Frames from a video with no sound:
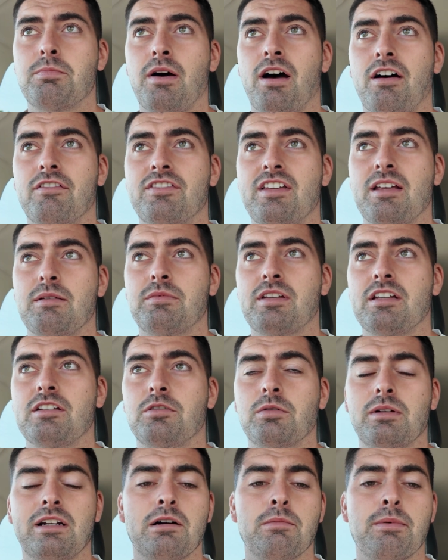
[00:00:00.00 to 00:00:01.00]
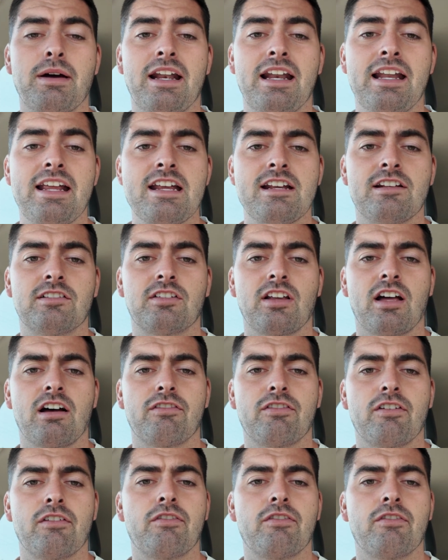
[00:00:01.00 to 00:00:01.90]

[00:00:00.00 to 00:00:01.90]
but I've dipped into a little bit of league stuff.